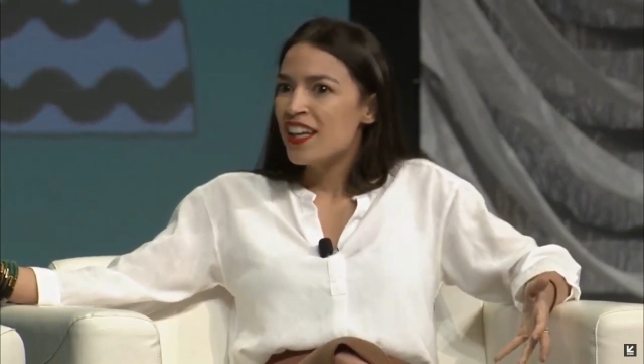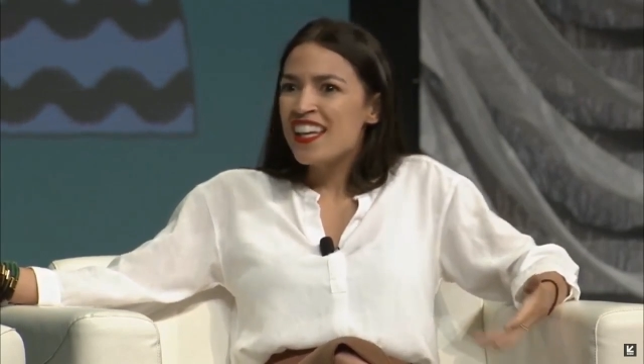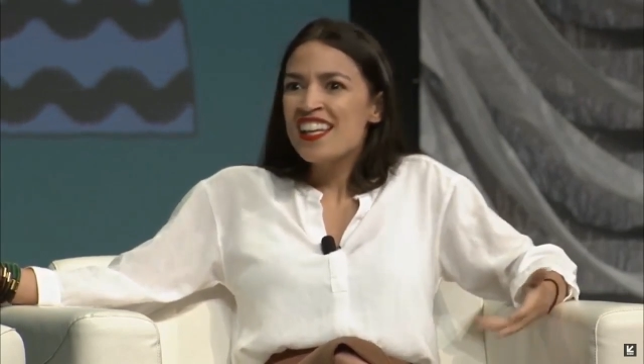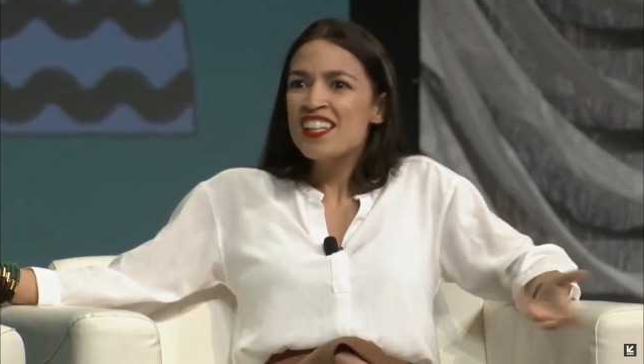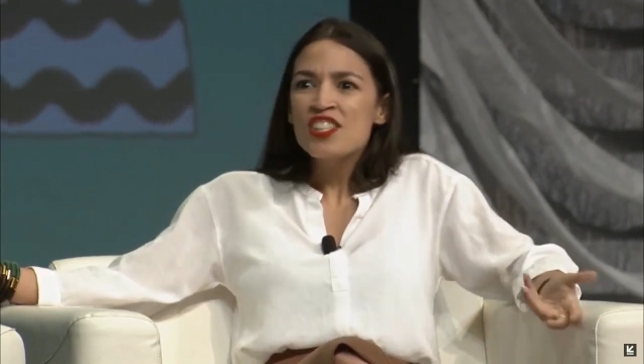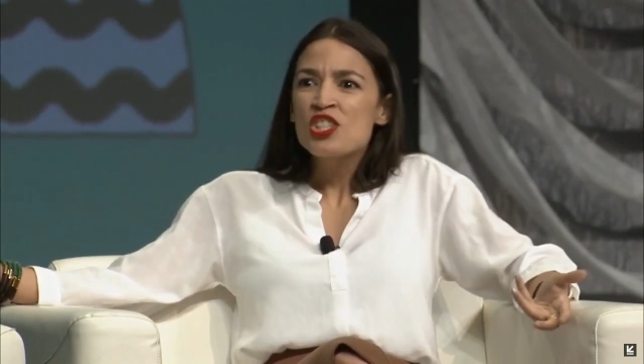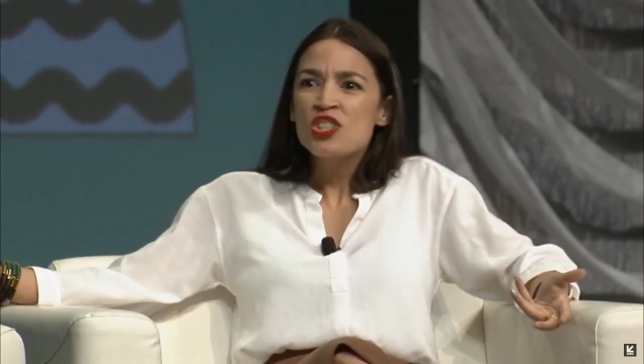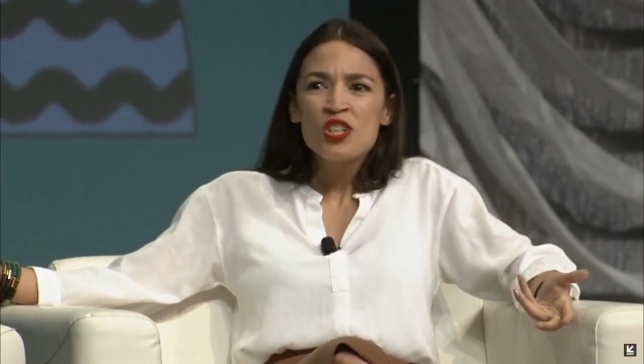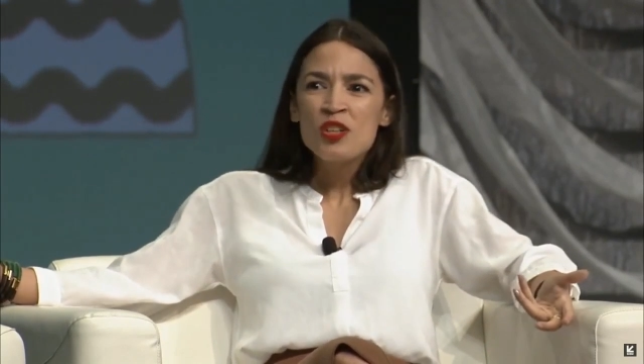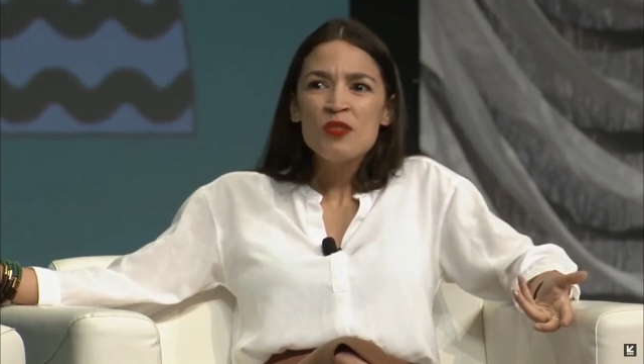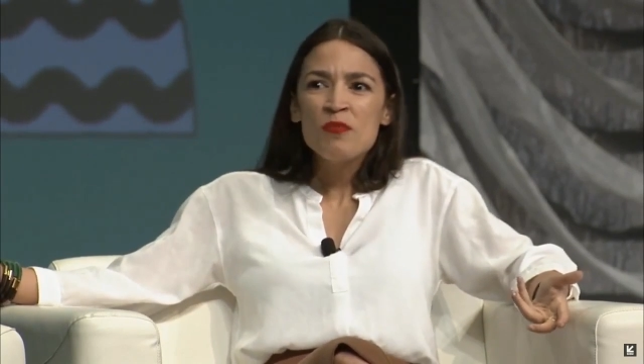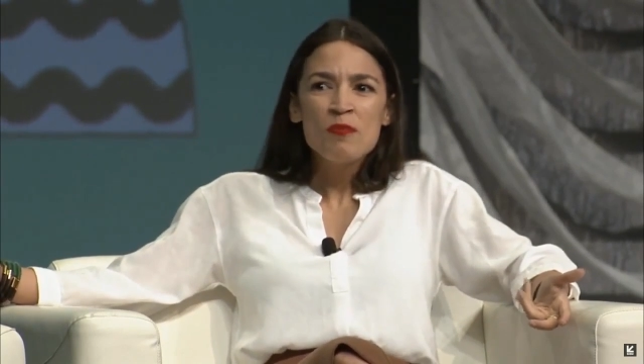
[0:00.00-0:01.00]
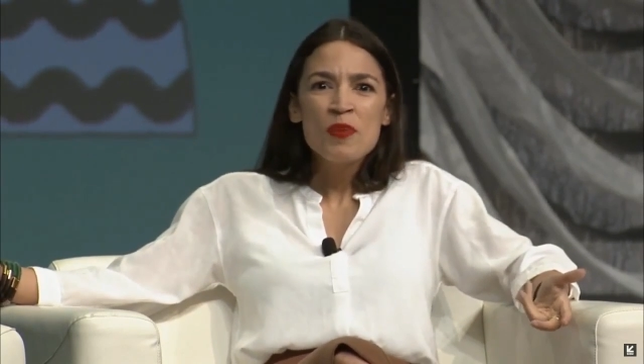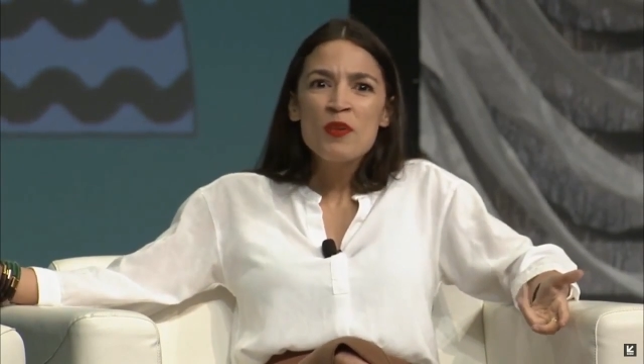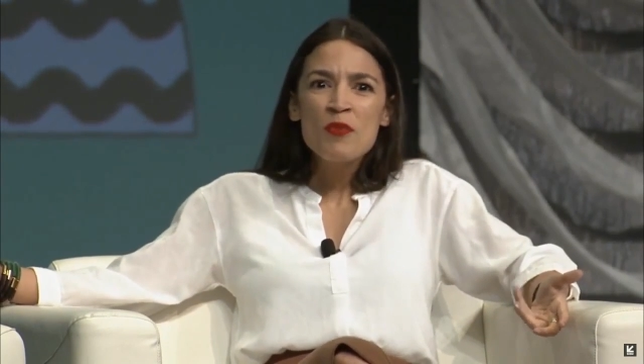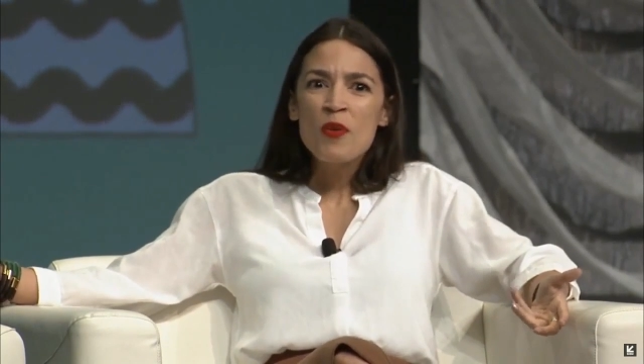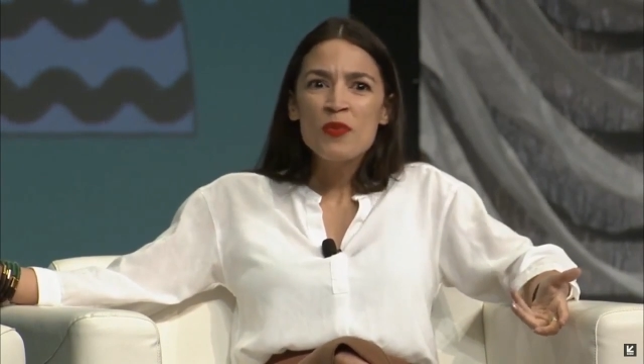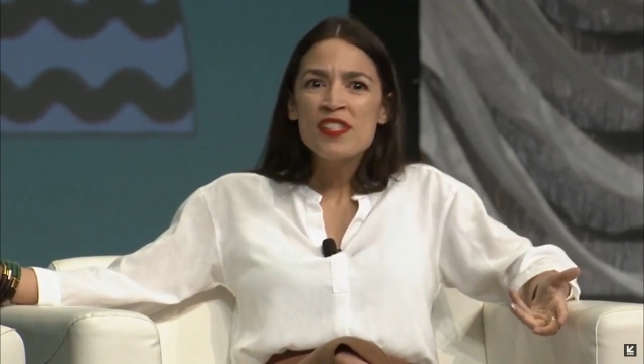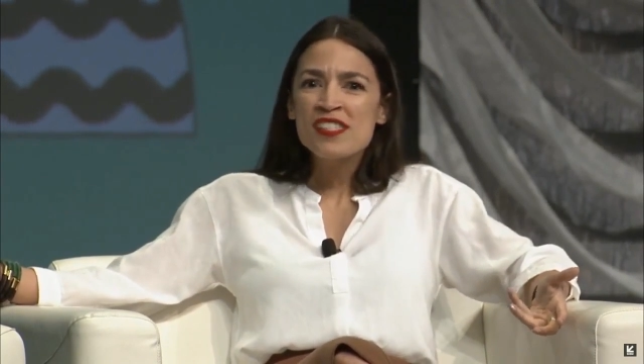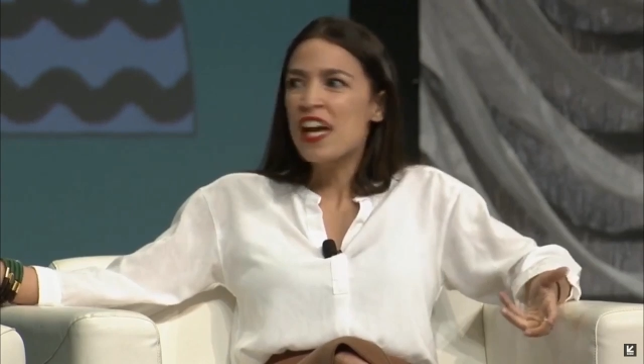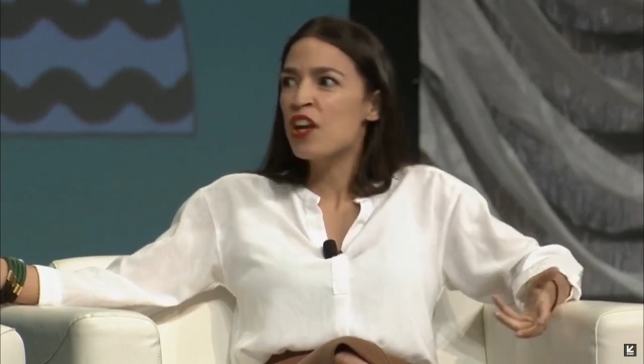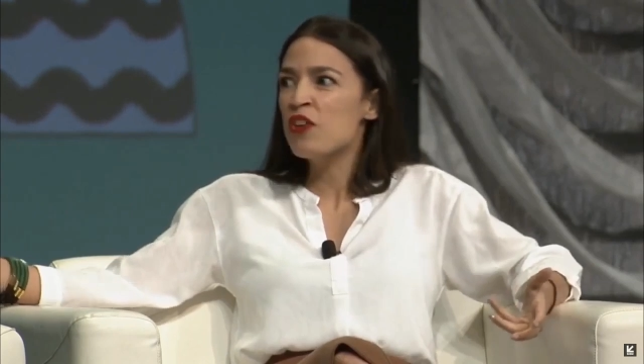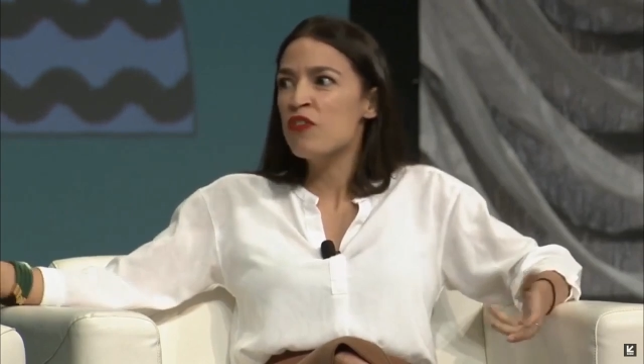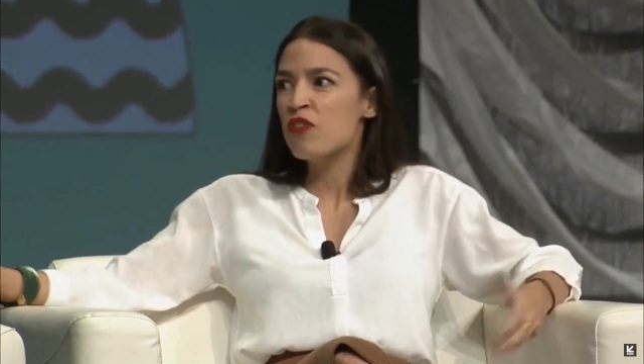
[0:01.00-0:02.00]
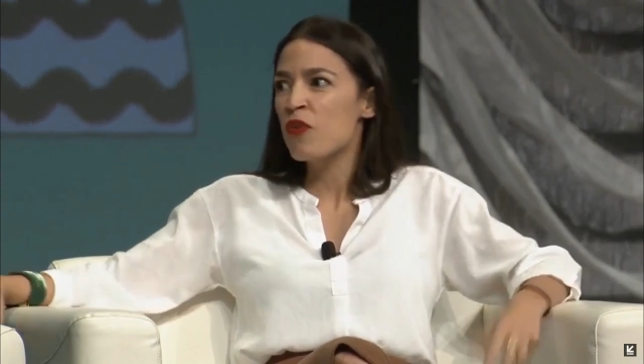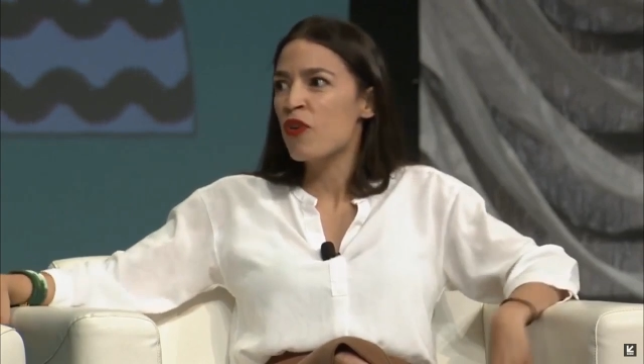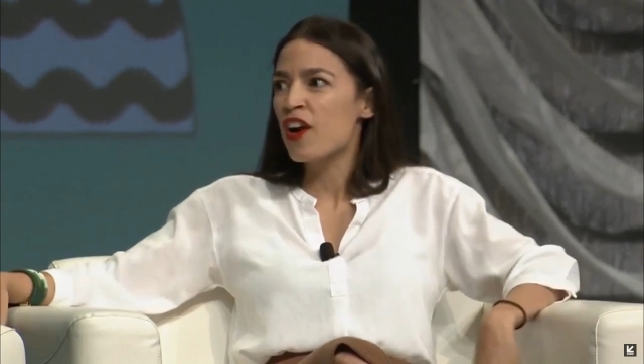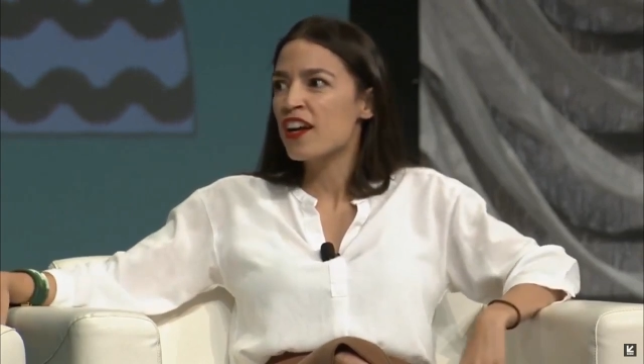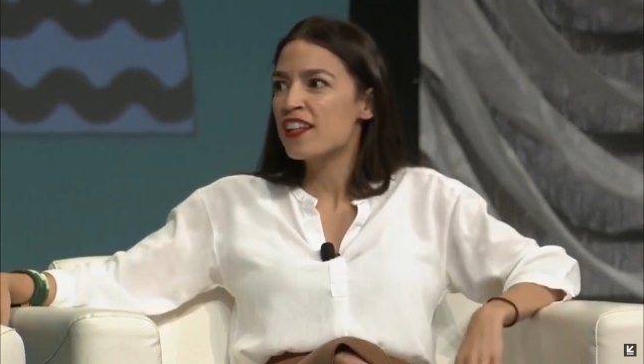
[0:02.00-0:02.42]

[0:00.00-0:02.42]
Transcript: shouldn't be what we settle for.